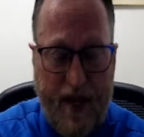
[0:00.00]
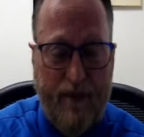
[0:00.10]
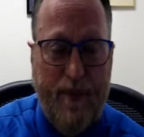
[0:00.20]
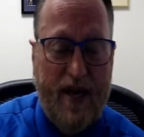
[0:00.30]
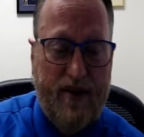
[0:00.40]

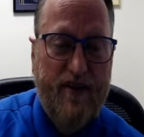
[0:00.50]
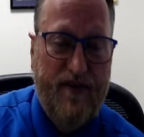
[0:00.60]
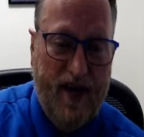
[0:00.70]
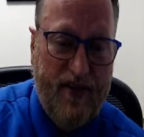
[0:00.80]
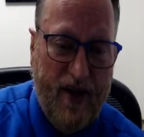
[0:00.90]
Back then,
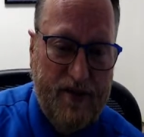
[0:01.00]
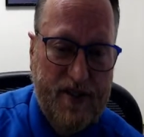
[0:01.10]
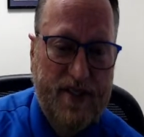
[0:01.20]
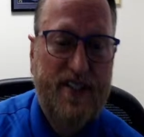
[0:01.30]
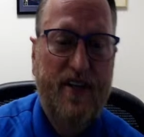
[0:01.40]
5,000,
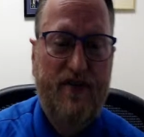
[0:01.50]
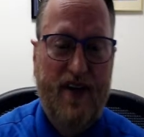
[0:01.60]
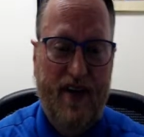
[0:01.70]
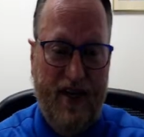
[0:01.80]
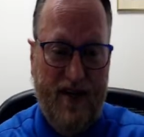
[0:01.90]
still
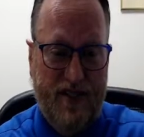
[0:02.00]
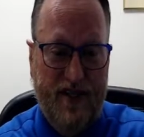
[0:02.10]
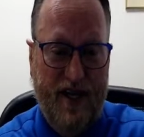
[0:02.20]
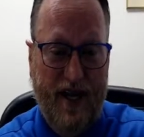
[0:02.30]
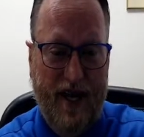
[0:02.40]
5,000
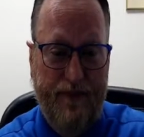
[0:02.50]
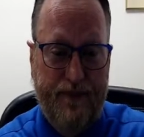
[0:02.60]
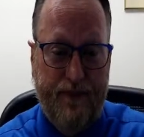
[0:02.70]
online.